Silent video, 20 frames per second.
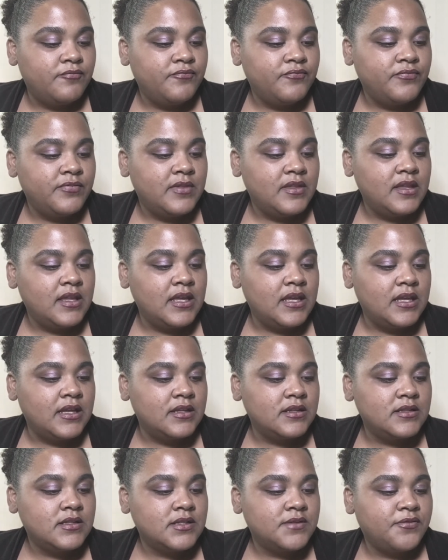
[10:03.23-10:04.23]

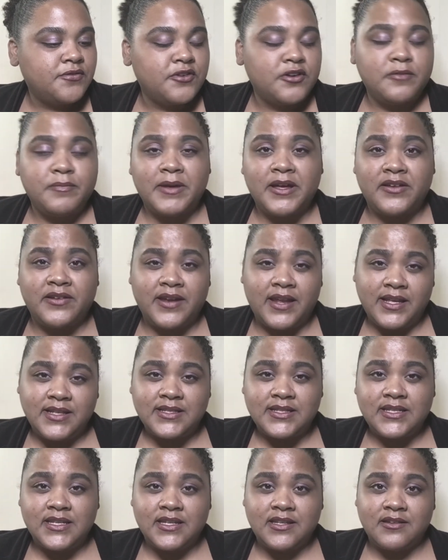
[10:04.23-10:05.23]
needs for about
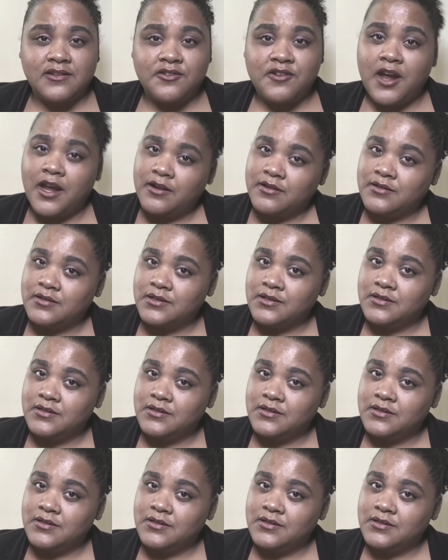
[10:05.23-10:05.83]
19 crackers,